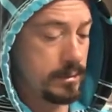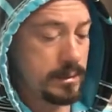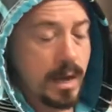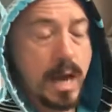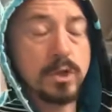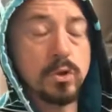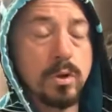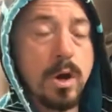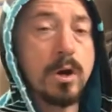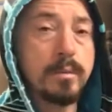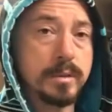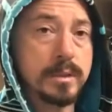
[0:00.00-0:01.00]
the actual
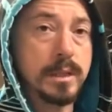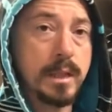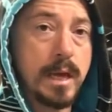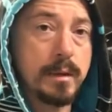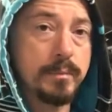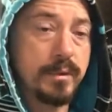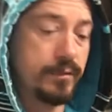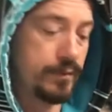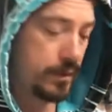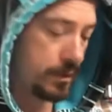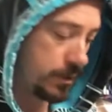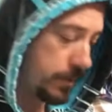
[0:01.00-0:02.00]
arm is a lot
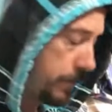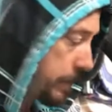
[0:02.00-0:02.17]
beefier.